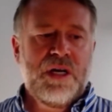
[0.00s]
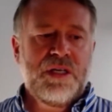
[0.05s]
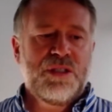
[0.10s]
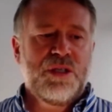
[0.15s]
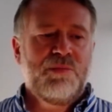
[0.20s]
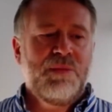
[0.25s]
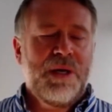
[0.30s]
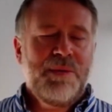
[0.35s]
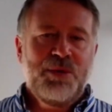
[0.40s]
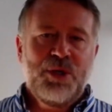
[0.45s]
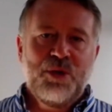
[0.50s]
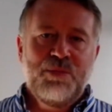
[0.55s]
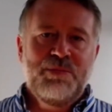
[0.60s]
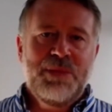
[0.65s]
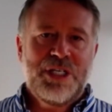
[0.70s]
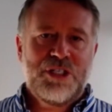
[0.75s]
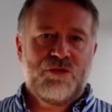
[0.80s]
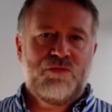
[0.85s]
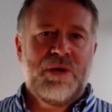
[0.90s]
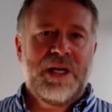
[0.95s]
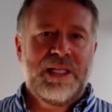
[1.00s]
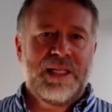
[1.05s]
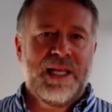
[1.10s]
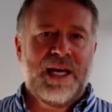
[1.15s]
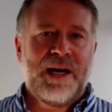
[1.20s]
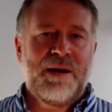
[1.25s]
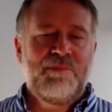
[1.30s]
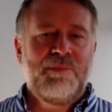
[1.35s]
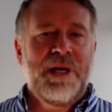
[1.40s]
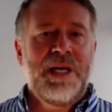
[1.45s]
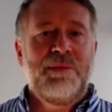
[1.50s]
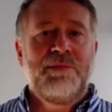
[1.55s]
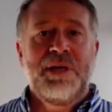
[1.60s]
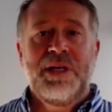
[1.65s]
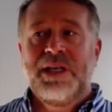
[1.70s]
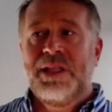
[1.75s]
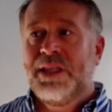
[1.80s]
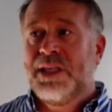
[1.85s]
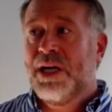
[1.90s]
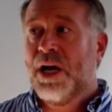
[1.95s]
So maybe you misread that.
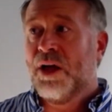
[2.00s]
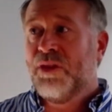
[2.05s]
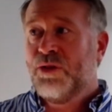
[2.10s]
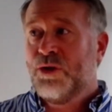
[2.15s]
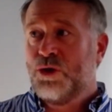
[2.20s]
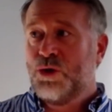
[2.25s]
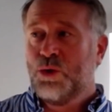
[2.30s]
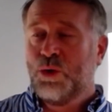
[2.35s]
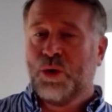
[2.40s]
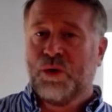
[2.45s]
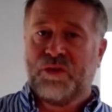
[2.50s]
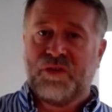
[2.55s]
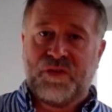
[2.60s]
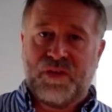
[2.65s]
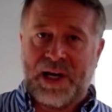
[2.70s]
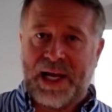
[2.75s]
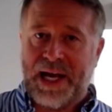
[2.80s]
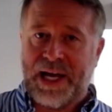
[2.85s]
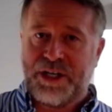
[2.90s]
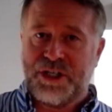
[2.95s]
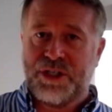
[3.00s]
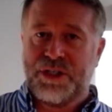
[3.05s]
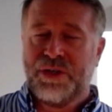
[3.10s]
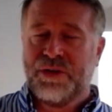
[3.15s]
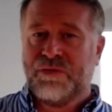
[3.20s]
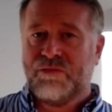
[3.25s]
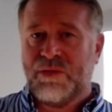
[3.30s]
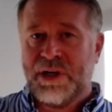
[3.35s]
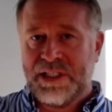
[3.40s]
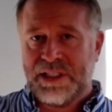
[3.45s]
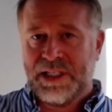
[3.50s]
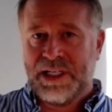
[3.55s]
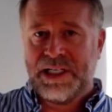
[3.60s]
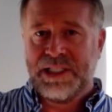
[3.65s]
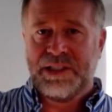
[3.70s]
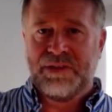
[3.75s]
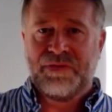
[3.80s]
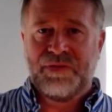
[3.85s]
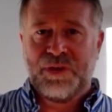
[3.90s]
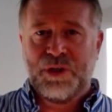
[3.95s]
Maybe the other door flashed and
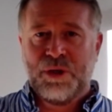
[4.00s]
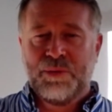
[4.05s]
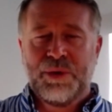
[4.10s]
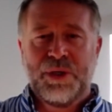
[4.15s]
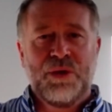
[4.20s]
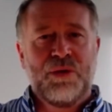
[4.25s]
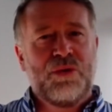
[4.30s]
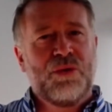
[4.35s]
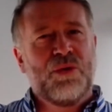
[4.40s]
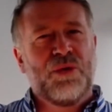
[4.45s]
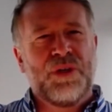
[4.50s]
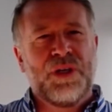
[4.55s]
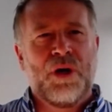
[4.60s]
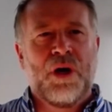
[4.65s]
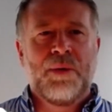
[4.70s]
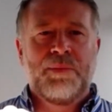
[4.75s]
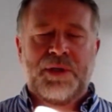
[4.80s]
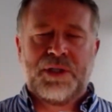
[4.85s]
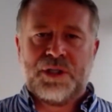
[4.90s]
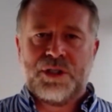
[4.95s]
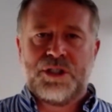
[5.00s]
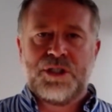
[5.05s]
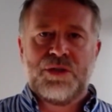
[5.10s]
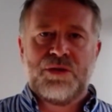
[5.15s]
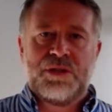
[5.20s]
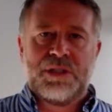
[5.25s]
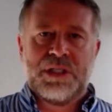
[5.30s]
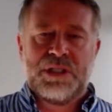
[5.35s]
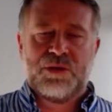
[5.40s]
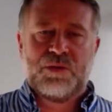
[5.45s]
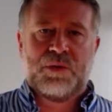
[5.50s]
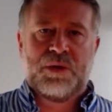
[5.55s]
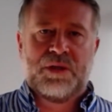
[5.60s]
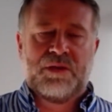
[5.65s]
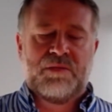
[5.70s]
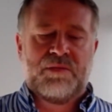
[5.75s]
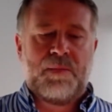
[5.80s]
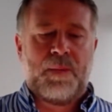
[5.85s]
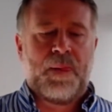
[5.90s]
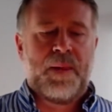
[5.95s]
resonated for you, but you thought, no, I'm going to choose this one.
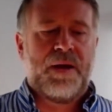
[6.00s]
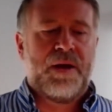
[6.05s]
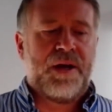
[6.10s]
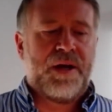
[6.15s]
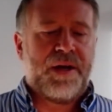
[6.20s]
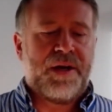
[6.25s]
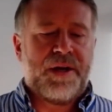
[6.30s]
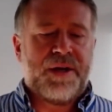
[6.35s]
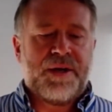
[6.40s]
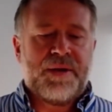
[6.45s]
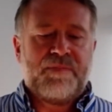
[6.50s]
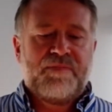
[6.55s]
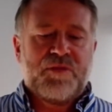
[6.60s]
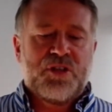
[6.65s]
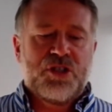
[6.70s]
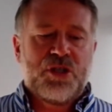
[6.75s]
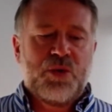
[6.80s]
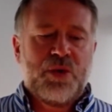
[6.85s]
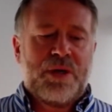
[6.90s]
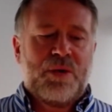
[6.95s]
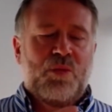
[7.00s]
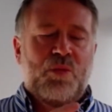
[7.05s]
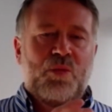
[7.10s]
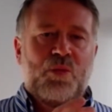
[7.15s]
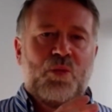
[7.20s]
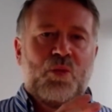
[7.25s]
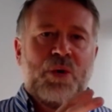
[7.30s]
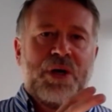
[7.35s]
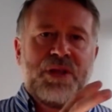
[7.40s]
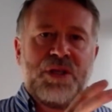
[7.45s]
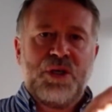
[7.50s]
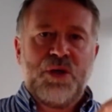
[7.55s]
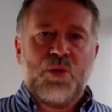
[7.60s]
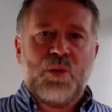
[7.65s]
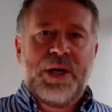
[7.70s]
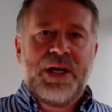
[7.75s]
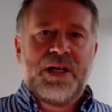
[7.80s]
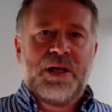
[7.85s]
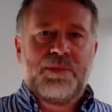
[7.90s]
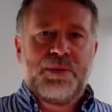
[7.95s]
So whether
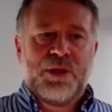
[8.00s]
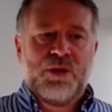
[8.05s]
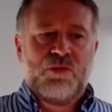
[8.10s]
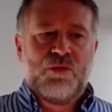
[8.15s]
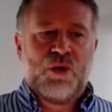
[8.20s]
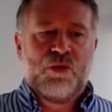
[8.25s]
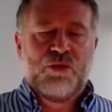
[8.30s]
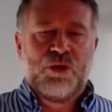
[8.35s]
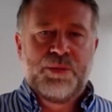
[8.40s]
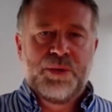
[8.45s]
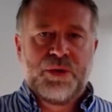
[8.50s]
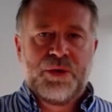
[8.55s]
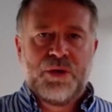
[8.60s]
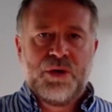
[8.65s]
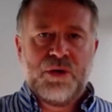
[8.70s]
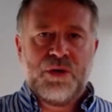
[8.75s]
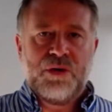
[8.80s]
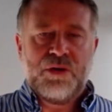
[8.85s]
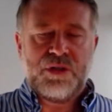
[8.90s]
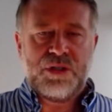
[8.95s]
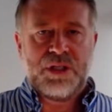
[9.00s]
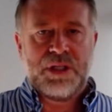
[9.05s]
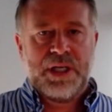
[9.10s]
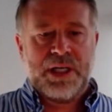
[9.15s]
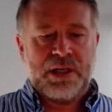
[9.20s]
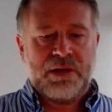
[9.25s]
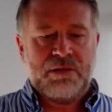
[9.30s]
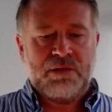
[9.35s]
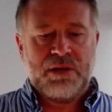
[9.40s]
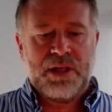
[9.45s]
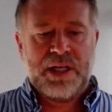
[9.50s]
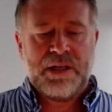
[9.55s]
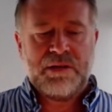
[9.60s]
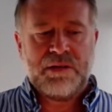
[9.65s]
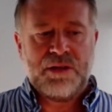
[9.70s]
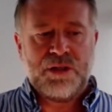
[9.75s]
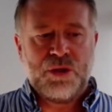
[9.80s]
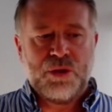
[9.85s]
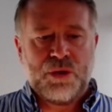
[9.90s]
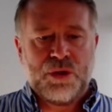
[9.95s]
you end up in the wrong room or not,
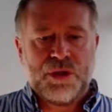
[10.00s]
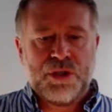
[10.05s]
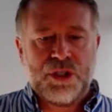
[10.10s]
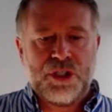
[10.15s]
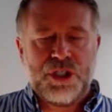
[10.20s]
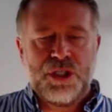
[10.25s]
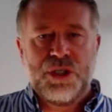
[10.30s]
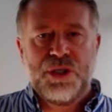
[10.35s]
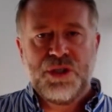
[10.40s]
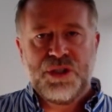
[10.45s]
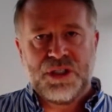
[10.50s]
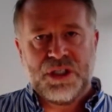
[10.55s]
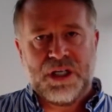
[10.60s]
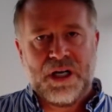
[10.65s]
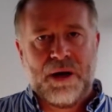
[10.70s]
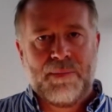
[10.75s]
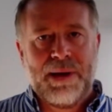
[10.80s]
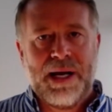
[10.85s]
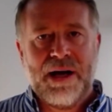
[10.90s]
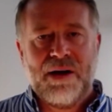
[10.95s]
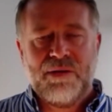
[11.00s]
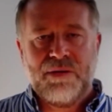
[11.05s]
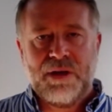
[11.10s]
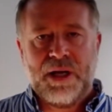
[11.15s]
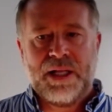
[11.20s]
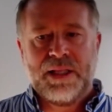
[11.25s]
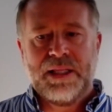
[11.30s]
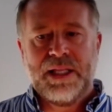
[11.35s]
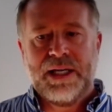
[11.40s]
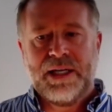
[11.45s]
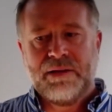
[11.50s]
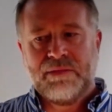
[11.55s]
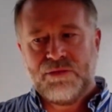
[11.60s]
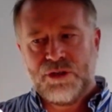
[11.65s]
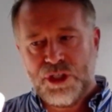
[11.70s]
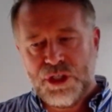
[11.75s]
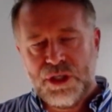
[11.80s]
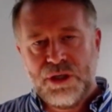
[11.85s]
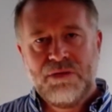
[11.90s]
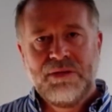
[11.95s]
then you're going to choose to come out and then
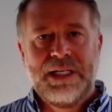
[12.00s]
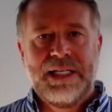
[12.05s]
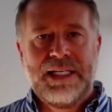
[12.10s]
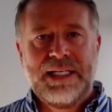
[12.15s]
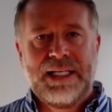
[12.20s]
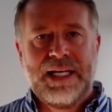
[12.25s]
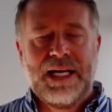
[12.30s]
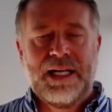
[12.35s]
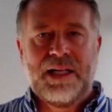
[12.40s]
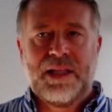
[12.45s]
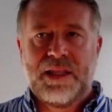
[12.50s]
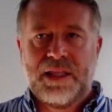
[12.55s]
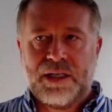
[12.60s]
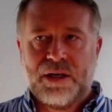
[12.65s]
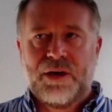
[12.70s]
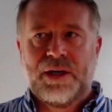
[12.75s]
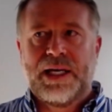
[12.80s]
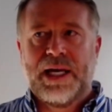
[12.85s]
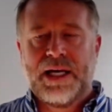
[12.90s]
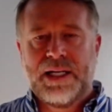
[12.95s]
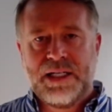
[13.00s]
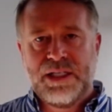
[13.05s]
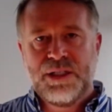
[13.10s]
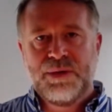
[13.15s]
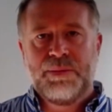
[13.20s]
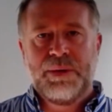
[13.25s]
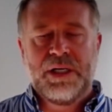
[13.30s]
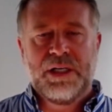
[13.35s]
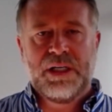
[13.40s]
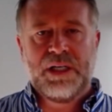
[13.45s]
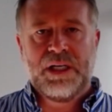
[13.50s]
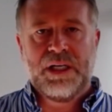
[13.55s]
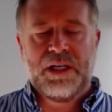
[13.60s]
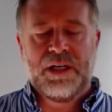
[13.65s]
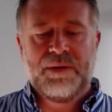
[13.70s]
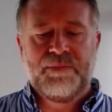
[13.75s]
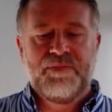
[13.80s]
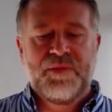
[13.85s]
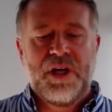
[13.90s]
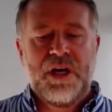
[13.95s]
tune in again and think, okay, I need to be in
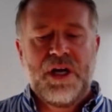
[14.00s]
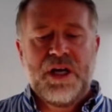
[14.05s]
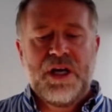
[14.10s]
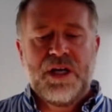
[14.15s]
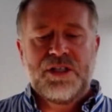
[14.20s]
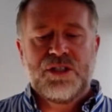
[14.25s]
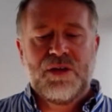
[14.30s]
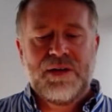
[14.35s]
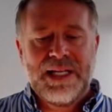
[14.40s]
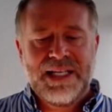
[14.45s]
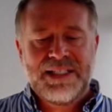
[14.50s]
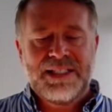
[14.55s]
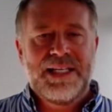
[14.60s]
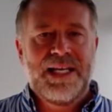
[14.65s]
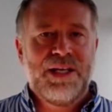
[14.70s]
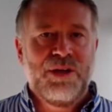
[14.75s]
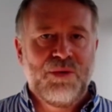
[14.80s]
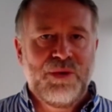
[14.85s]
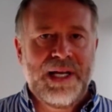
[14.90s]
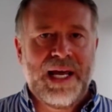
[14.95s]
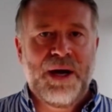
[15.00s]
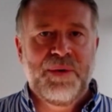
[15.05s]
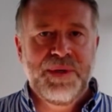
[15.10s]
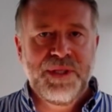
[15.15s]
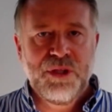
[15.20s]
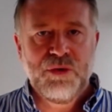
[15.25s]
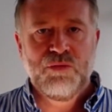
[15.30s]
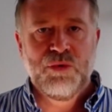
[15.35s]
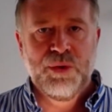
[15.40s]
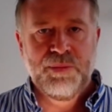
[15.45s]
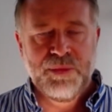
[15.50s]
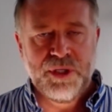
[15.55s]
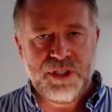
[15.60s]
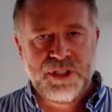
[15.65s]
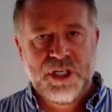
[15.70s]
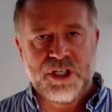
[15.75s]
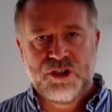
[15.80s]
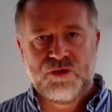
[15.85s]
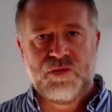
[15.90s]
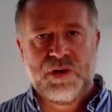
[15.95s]
here. So let's say you're now in the room that
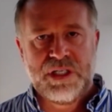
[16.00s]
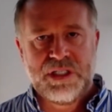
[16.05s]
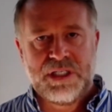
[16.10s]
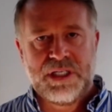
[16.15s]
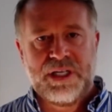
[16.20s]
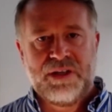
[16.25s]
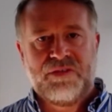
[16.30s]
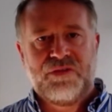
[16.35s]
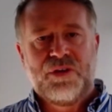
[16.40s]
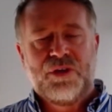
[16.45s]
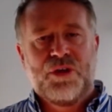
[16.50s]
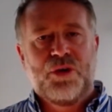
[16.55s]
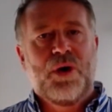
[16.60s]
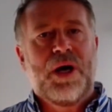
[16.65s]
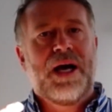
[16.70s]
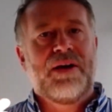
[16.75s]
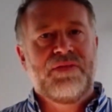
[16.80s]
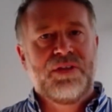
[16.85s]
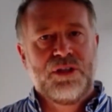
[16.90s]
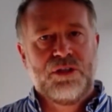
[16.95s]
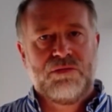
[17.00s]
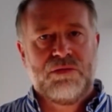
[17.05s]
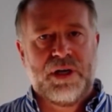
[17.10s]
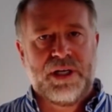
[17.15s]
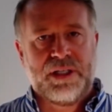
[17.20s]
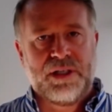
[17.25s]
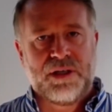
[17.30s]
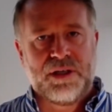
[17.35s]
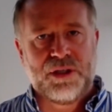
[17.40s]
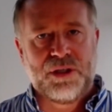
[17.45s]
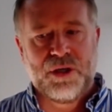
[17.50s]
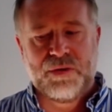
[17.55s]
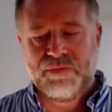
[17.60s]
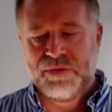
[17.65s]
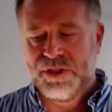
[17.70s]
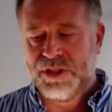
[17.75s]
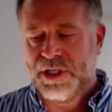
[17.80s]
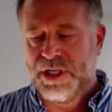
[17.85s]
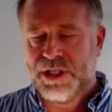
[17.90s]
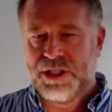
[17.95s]
does resonate for you. You're having the right kind of
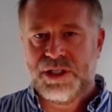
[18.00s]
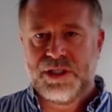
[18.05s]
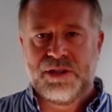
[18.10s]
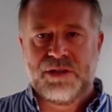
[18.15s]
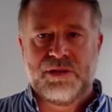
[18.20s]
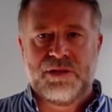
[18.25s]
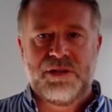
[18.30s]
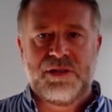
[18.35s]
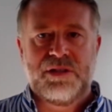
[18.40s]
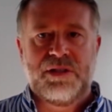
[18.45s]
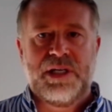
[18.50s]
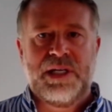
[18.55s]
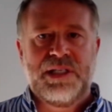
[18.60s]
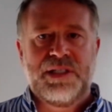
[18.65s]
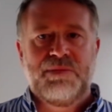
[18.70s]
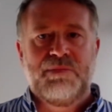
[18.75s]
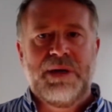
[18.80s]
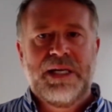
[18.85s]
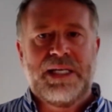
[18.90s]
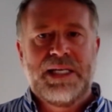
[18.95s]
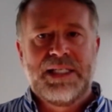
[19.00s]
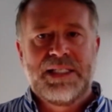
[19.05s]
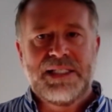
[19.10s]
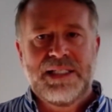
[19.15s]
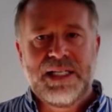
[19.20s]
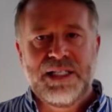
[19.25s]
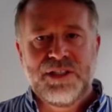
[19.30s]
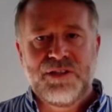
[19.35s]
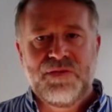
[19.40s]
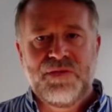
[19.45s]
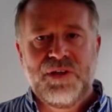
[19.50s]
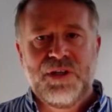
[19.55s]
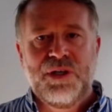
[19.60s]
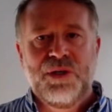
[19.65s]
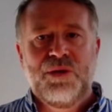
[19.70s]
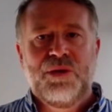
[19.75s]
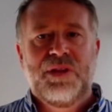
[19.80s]
conversations. It's making sense for you.